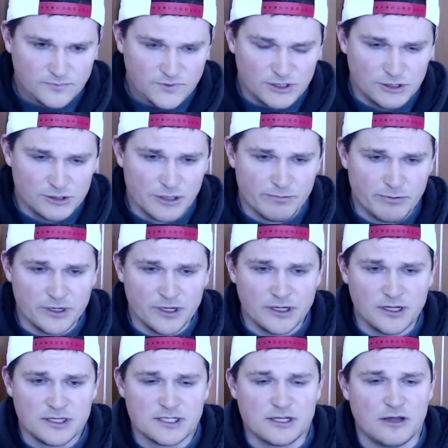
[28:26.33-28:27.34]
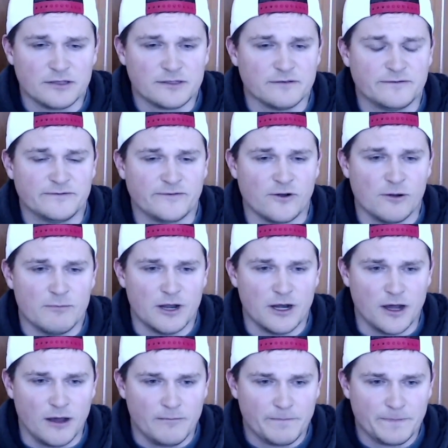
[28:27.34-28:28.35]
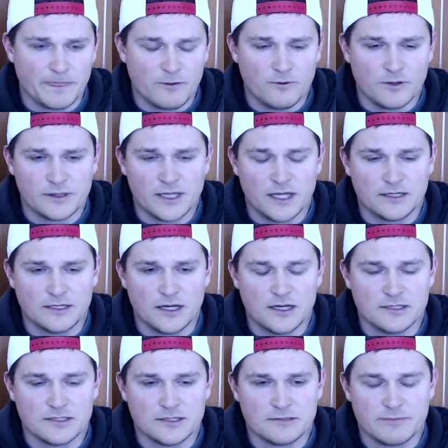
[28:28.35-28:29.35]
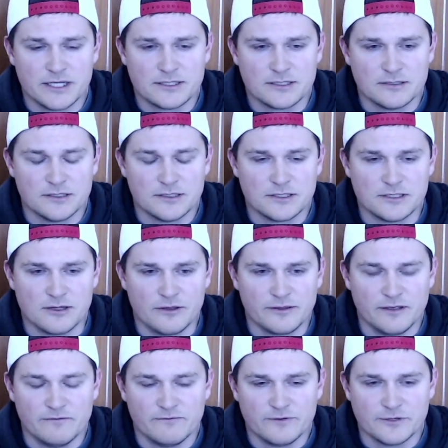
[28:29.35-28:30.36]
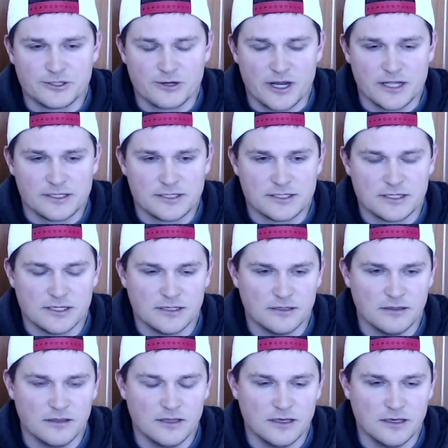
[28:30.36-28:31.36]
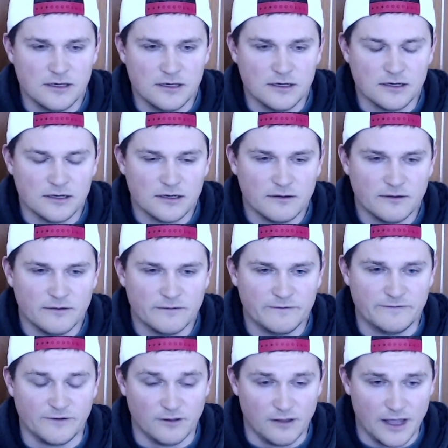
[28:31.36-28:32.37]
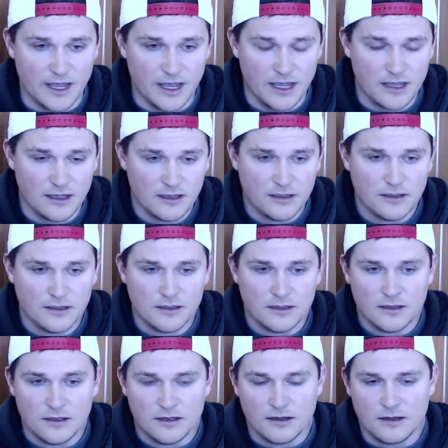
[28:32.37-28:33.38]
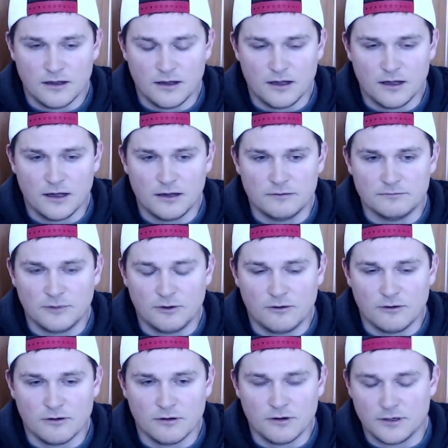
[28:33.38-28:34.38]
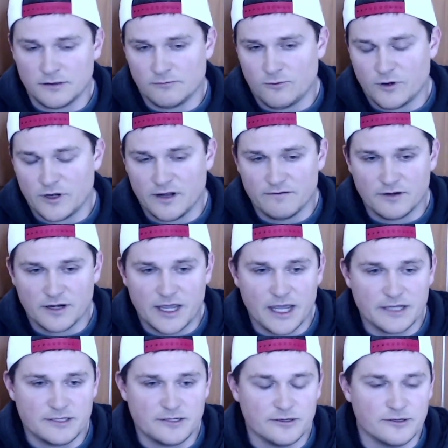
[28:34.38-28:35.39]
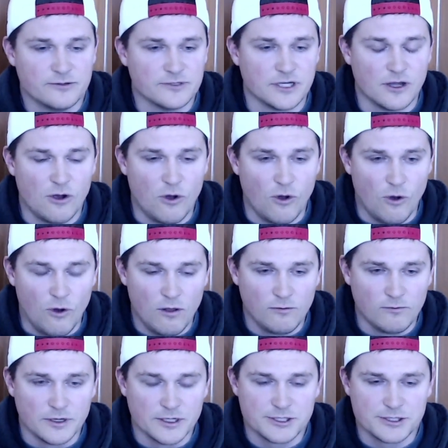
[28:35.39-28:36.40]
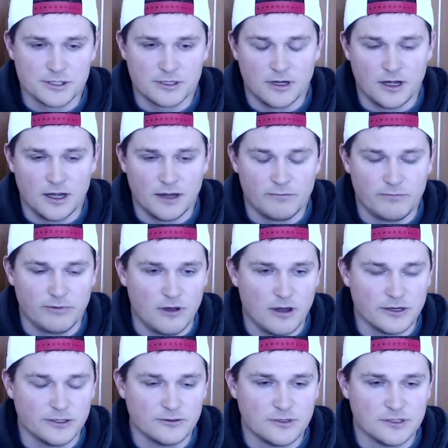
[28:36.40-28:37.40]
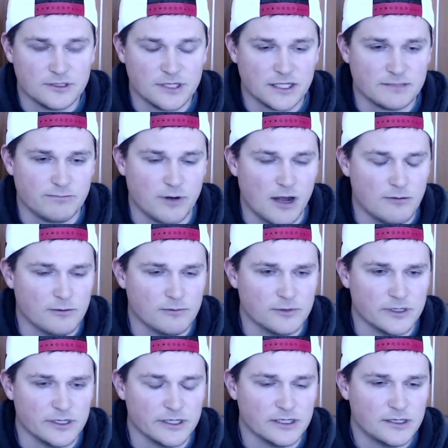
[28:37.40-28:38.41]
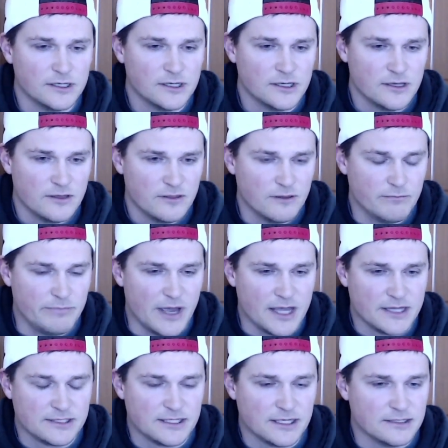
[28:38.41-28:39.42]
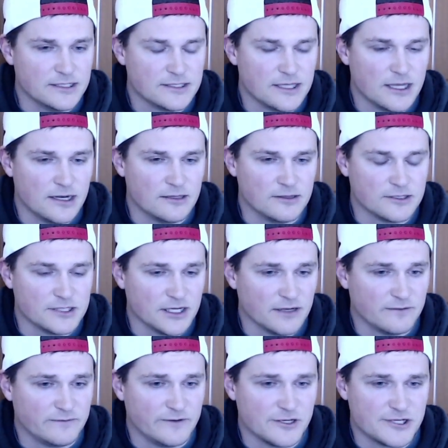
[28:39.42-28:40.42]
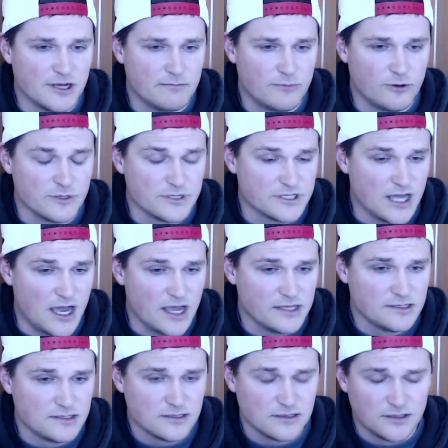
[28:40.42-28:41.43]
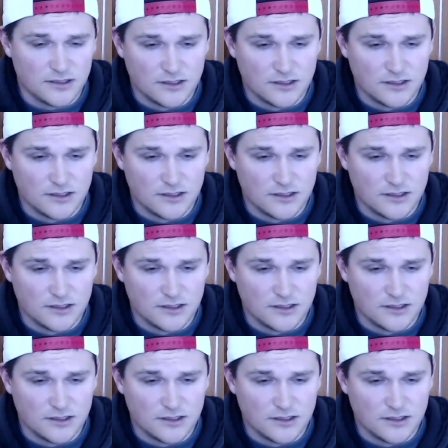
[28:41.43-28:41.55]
So you're putting it in salt to firm it up. What that does is basically the salt infiltrates the fillet, or in whatever case you're using whole, which I applaud you because that's probably the best. At least then it looks like a fish on both sides.